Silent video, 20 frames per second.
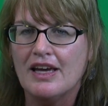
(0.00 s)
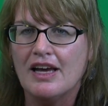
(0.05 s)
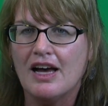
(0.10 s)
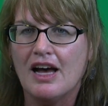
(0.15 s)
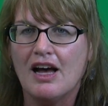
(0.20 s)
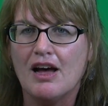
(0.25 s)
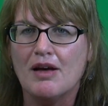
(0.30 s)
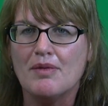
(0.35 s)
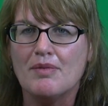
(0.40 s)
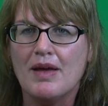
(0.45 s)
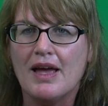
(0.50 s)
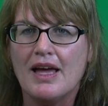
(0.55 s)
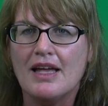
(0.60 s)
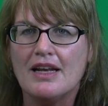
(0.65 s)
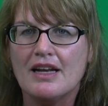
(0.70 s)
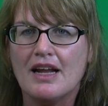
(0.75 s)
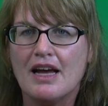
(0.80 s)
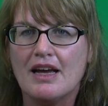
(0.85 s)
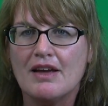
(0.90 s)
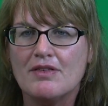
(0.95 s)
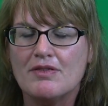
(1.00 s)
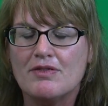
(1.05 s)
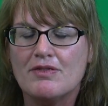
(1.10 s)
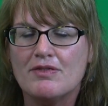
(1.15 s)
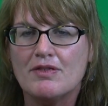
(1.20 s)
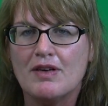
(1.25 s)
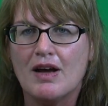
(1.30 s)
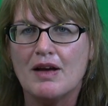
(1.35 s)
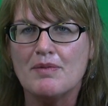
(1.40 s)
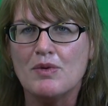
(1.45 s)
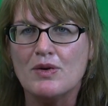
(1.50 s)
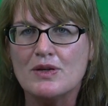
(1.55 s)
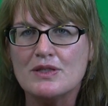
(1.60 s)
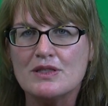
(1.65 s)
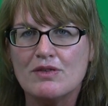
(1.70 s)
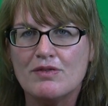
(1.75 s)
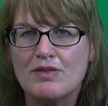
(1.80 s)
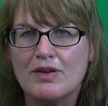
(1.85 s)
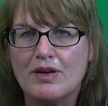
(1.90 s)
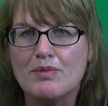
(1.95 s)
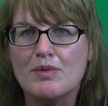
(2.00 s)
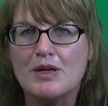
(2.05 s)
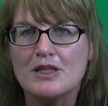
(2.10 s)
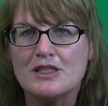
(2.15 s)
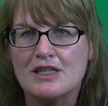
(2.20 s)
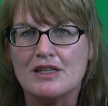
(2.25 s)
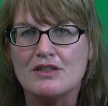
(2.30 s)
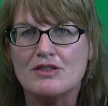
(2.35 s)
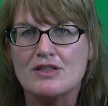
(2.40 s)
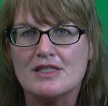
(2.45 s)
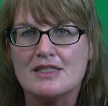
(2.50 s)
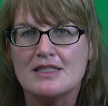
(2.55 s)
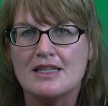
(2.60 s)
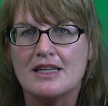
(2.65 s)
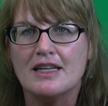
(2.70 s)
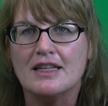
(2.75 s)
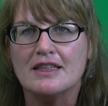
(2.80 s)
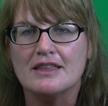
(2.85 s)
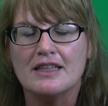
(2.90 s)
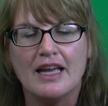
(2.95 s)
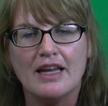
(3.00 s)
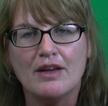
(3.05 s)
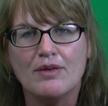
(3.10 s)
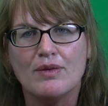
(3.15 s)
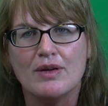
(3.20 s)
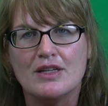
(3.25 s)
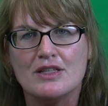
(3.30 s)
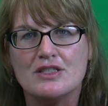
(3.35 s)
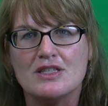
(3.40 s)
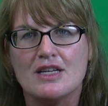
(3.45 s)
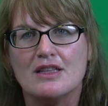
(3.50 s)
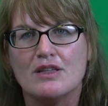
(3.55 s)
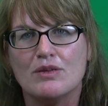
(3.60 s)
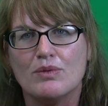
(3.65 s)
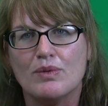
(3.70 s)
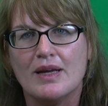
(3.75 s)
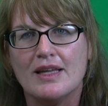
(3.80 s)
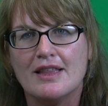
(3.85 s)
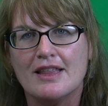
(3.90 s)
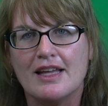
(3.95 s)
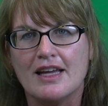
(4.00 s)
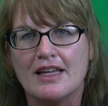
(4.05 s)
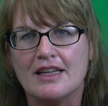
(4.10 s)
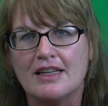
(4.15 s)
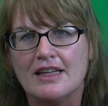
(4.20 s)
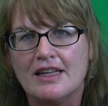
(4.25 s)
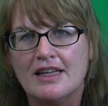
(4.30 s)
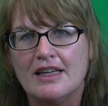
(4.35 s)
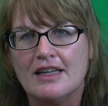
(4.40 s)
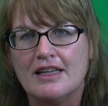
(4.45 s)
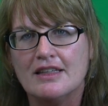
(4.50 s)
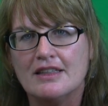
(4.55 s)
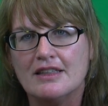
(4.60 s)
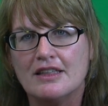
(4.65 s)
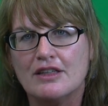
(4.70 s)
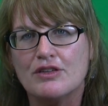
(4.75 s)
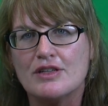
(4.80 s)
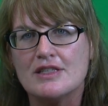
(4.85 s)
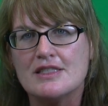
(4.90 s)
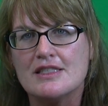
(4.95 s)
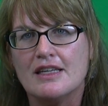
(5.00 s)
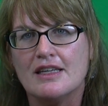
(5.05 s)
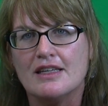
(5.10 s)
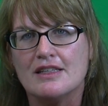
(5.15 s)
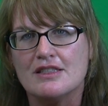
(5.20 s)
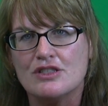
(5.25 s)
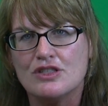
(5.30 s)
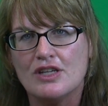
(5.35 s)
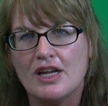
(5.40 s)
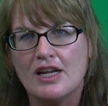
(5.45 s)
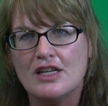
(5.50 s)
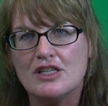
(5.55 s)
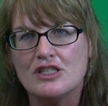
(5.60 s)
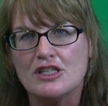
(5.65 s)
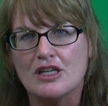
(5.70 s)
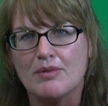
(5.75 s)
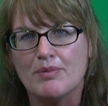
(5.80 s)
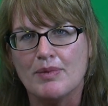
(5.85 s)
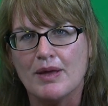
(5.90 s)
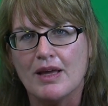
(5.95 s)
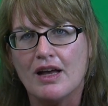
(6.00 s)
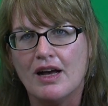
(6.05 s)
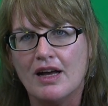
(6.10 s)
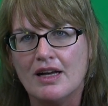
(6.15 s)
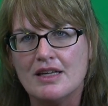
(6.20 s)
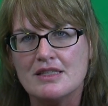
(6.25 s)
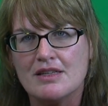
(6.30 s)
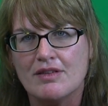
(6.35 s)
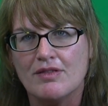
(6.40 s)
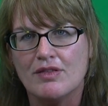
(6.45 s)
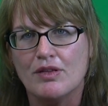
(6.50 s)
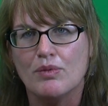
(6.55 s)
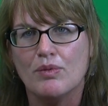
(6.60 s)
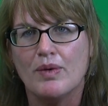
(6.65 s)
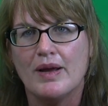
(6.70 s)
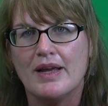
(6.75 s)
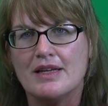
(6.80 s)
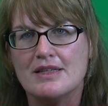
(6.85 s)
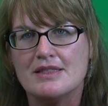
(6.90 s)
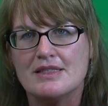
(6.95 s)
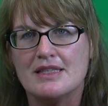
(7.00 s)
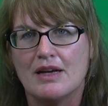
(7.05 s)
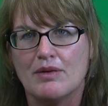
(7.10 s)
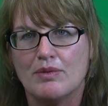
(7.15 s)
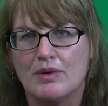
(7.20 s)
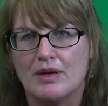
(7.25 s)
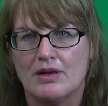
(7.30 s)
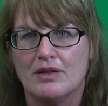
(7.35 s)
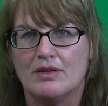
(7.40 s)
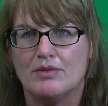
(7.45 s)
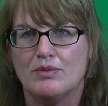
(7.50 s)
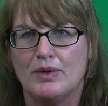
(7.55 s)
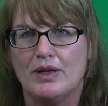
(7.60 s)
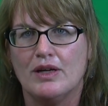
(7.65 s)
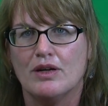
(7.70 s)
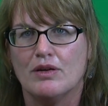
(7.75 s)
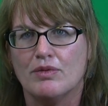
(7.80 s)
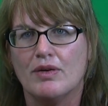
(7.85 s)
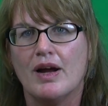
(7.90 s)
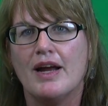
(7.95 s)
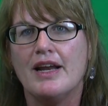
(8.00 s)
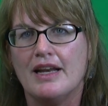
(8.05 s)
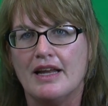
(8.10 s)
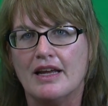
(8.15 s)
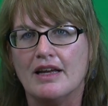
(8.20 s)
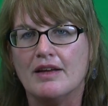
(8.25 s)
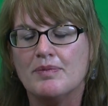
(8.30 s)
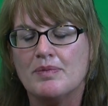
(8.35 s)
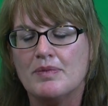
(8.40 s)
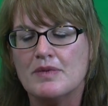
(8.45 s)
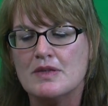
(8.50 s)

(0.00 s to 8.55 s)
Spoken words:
And I'm also very much interested in language and the way that literacy is changing because of the ways that we are writing.